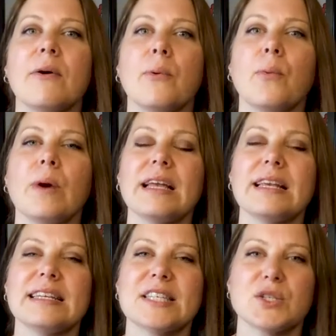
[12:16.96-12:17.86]
We
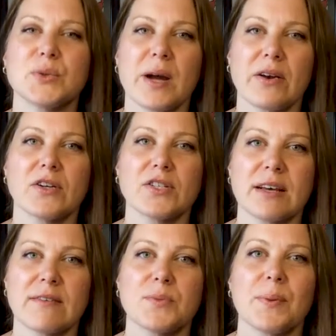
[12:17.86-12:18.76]
need to surround
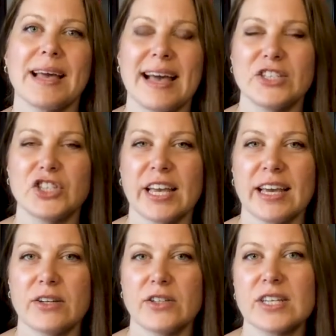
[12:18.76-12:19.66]
ourselves by
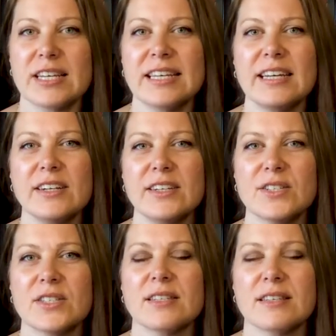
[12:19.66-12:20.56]
educators. And
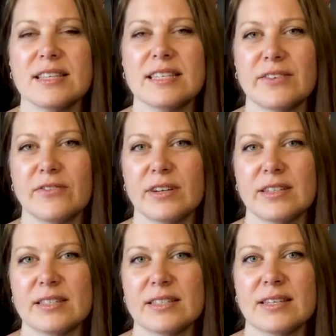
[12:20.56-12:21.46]
here's the
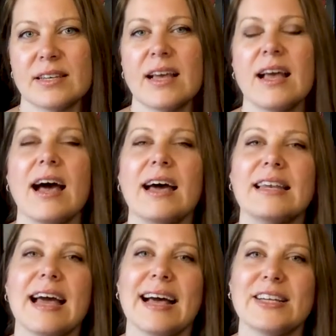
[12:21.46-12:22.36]
difference.
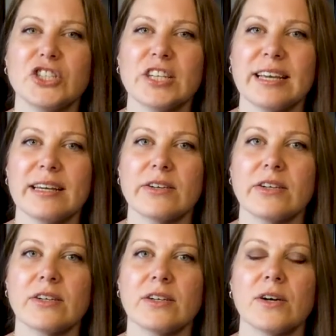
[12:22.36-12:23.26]
An
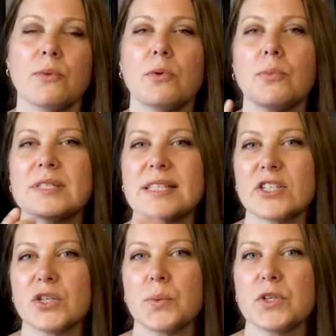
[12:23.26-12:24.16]
educator will
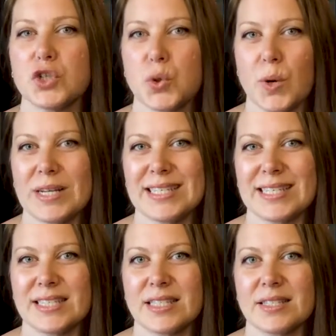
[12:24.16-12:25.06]
present you with
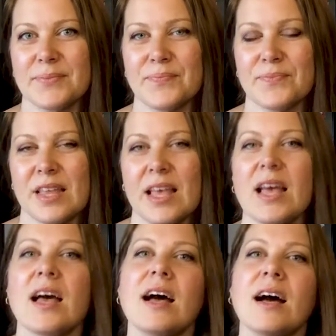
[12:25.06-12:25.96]
choices.
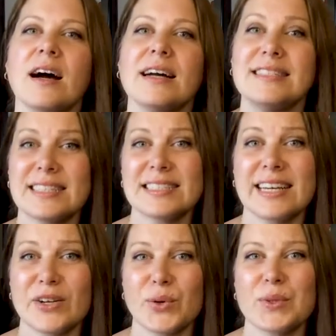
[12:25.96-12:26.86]
A
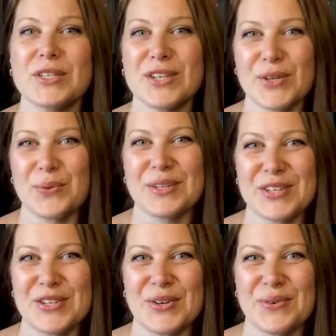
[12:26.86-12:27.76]
dictator will tell you what to
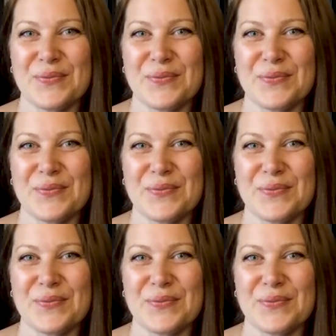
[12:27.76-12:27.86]
do.